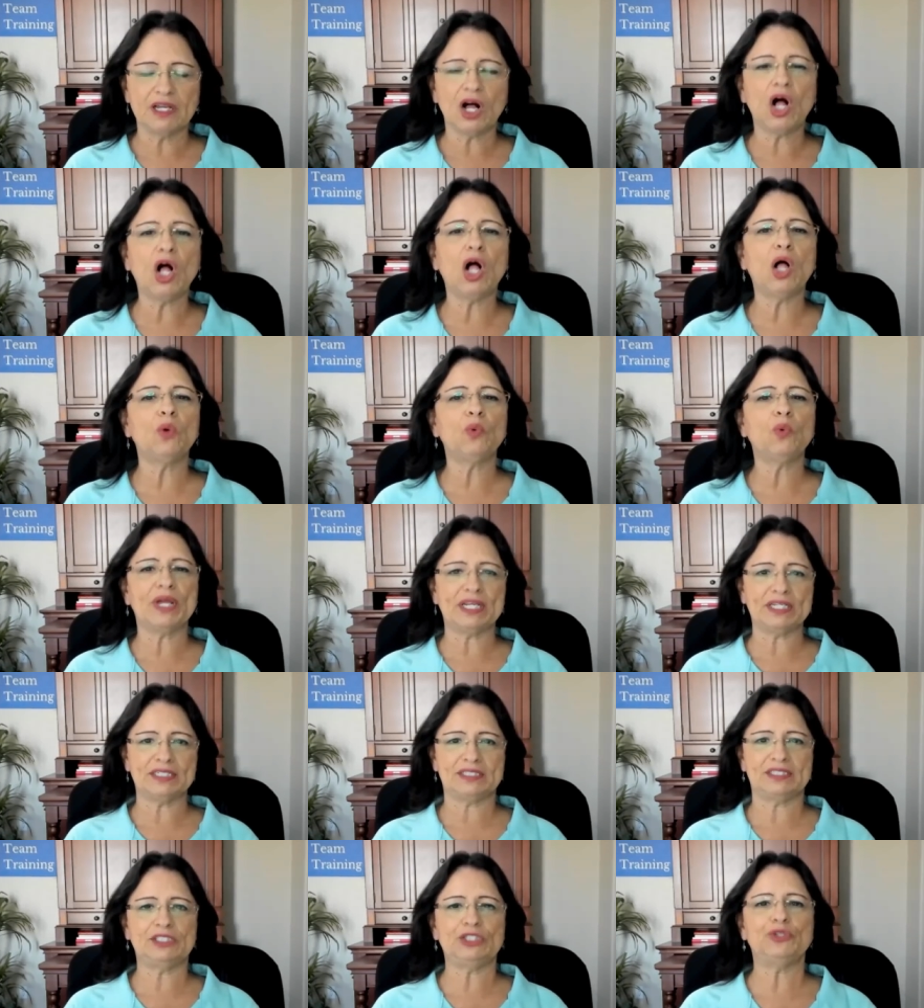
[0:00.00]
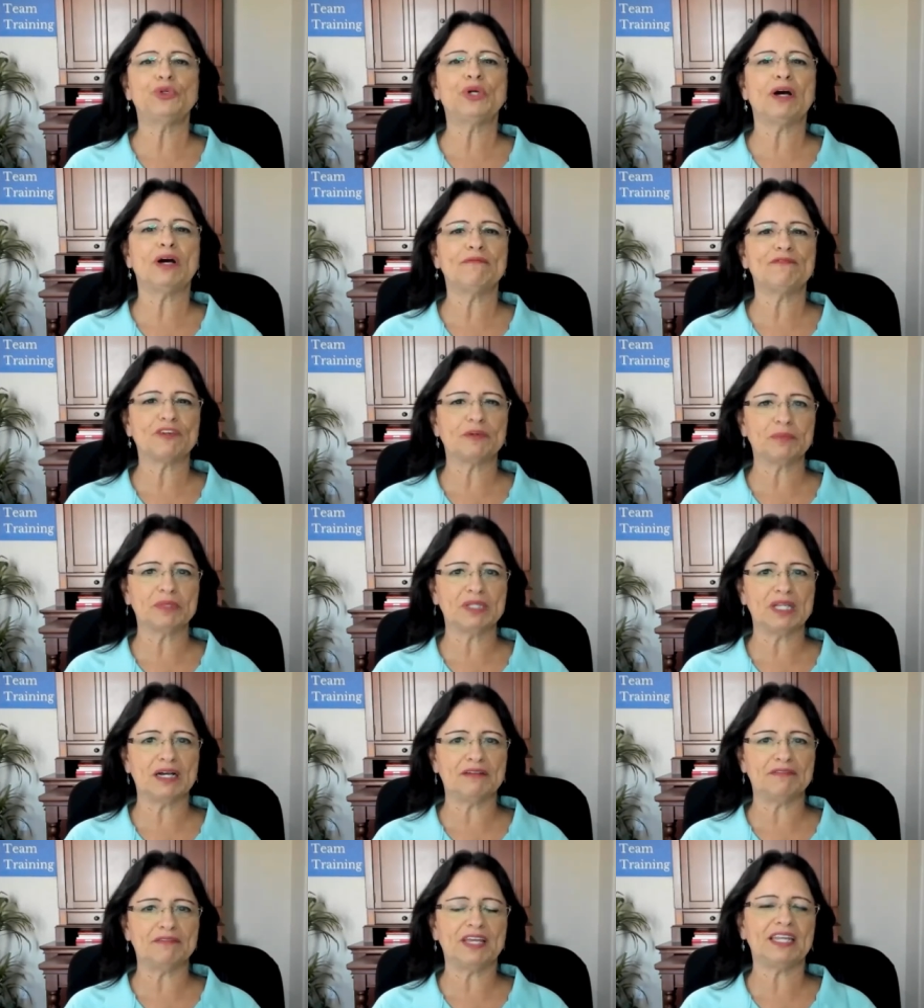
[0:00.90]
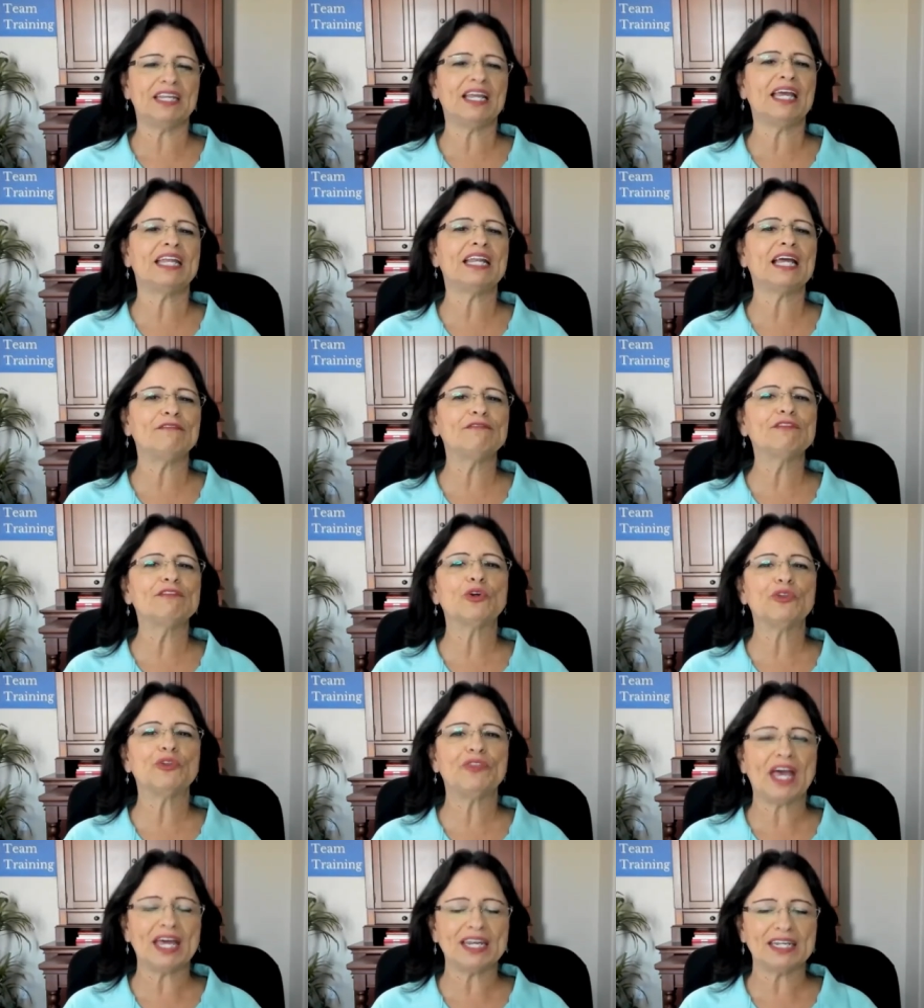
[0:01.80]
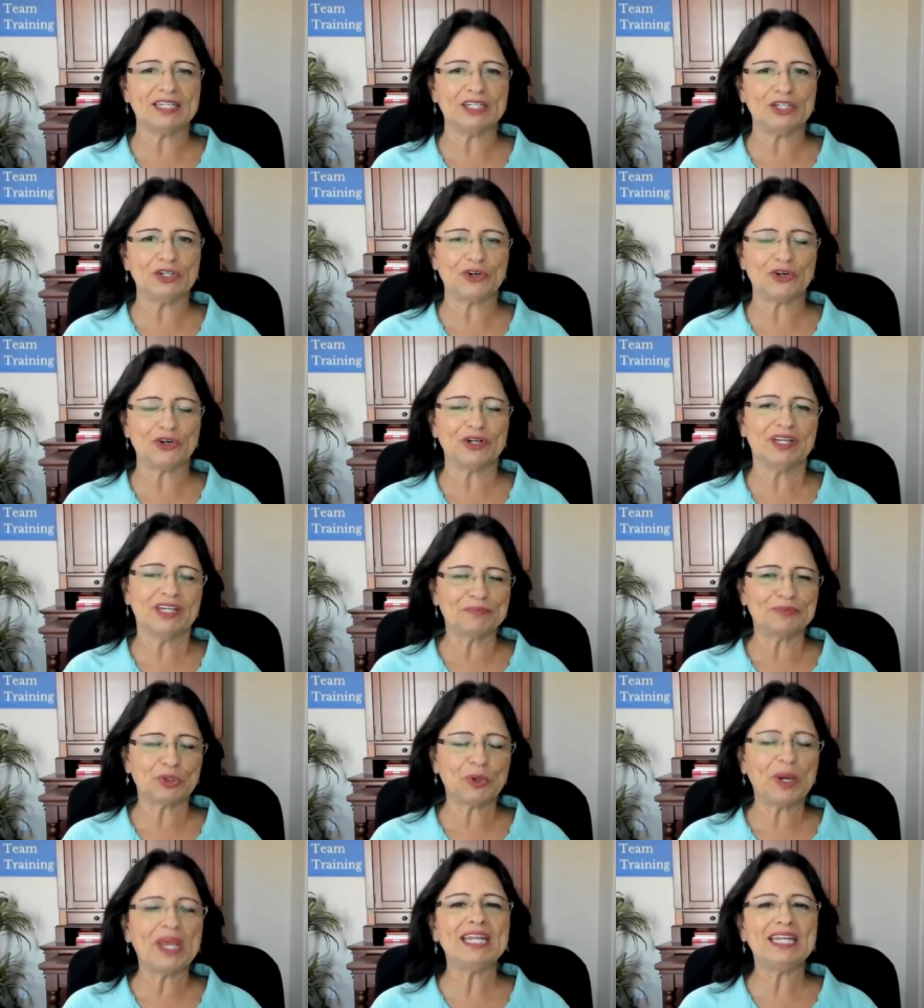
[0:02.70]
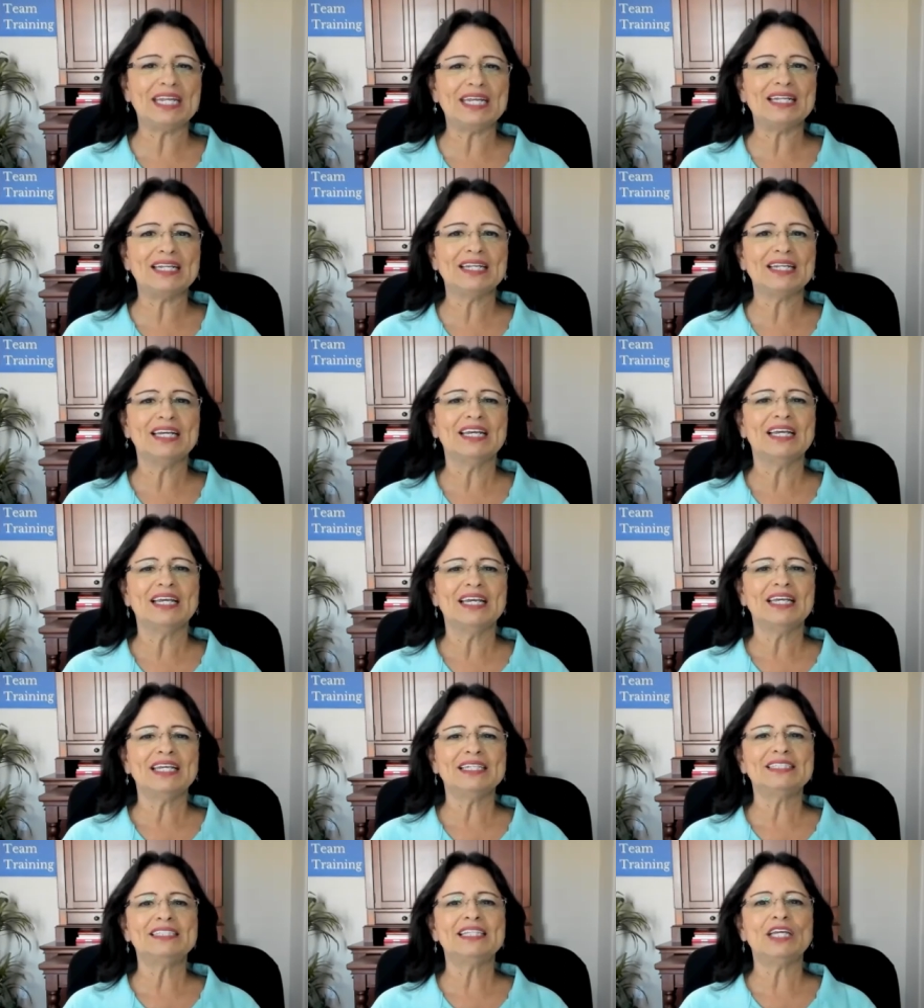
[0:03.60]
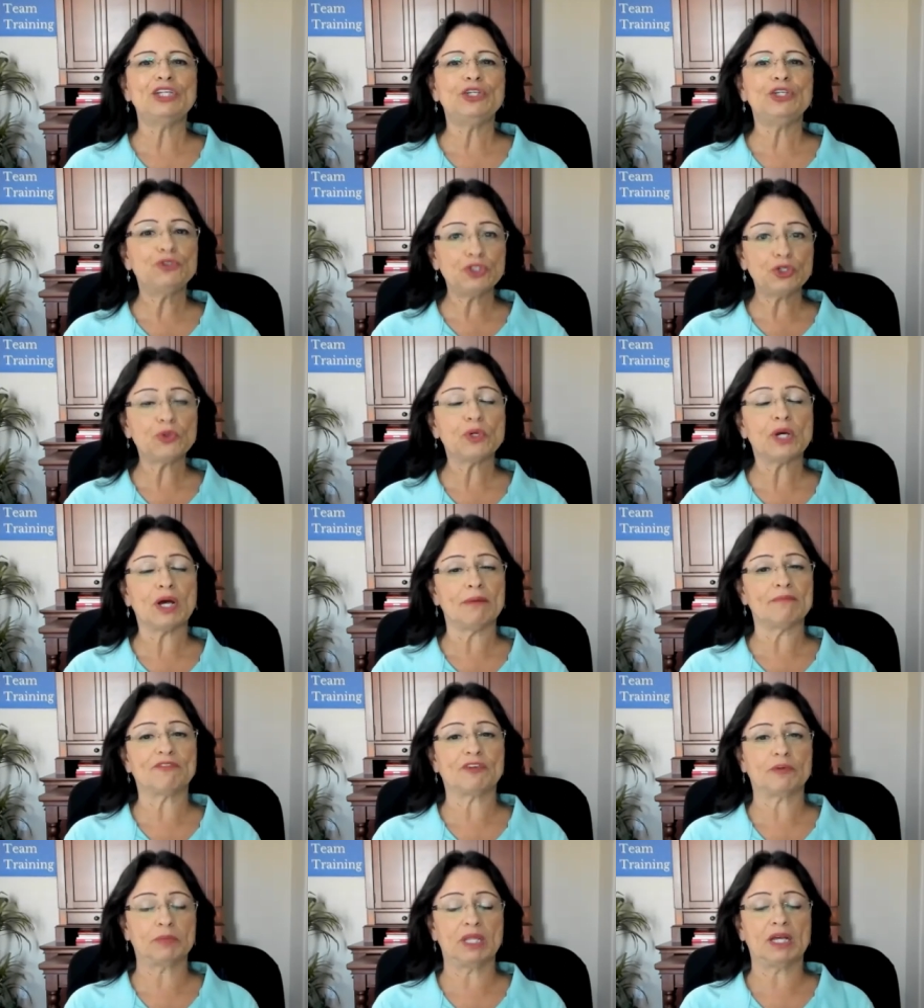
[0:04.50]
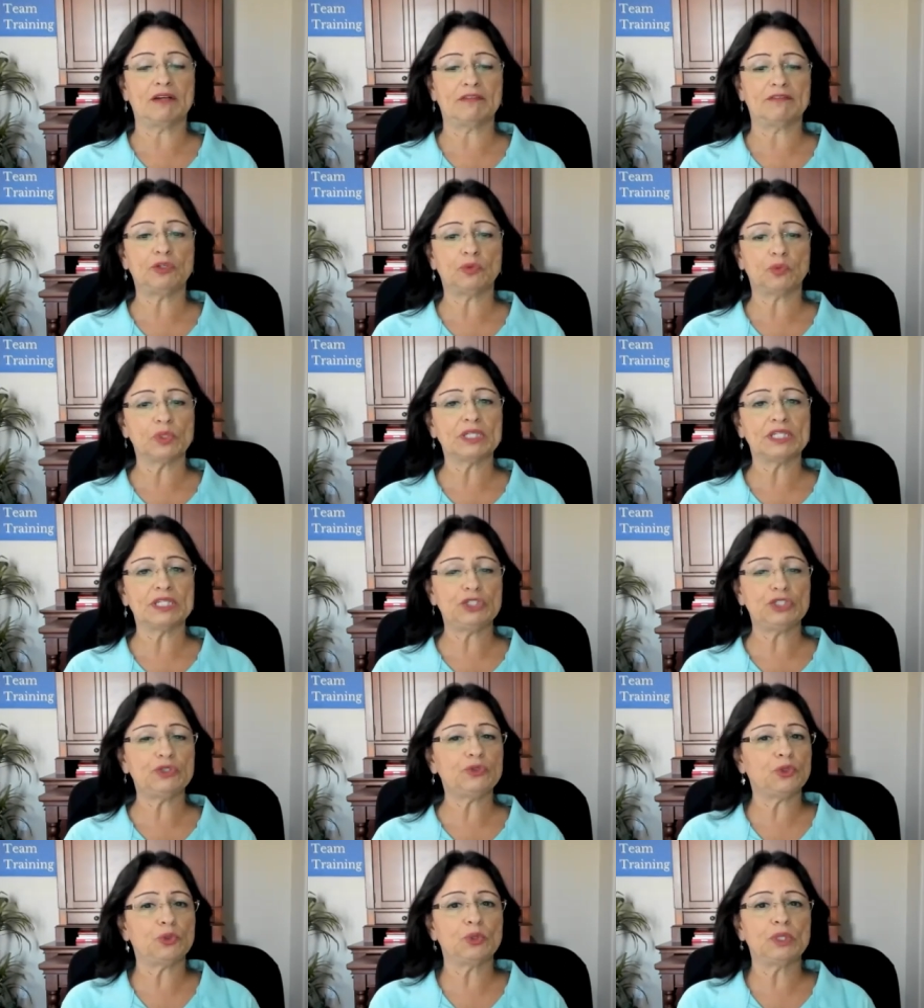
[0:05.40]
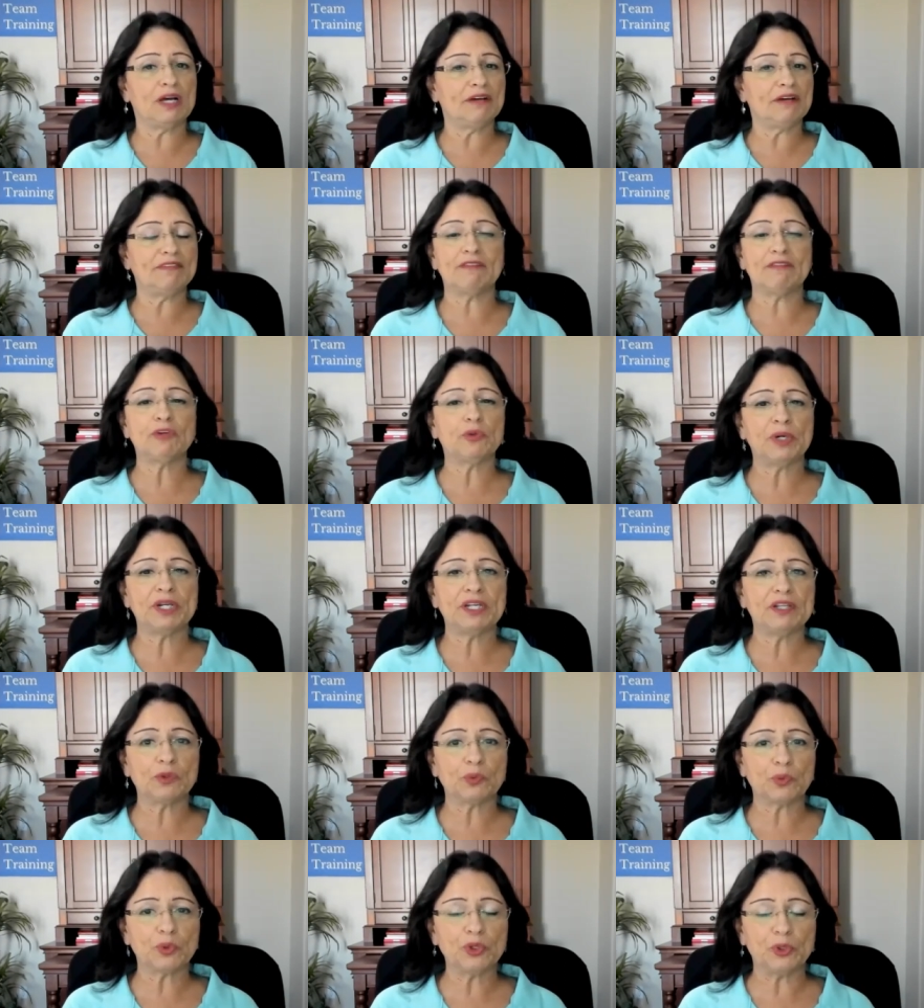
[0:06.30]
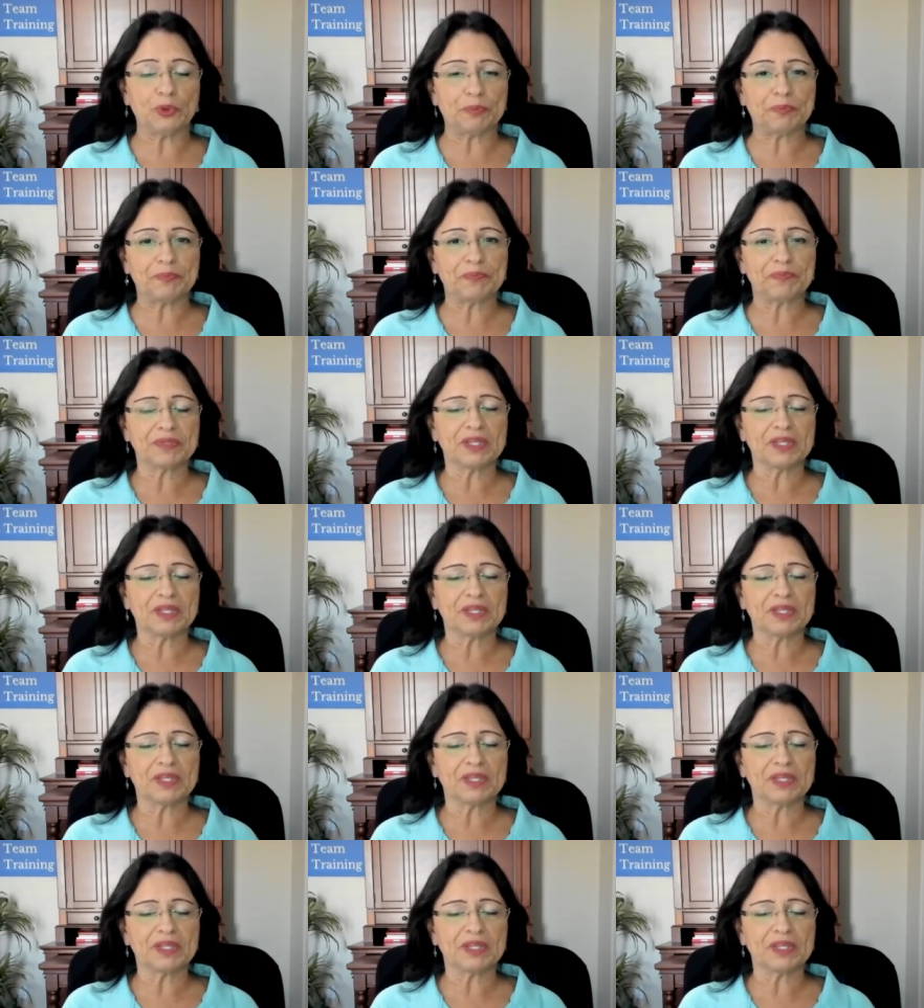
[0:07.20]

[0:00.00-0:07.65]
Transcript: Always mm-hmm. you come from love. And and I've learned that in your training is that you do come from love. You really do. You love everyone in the room.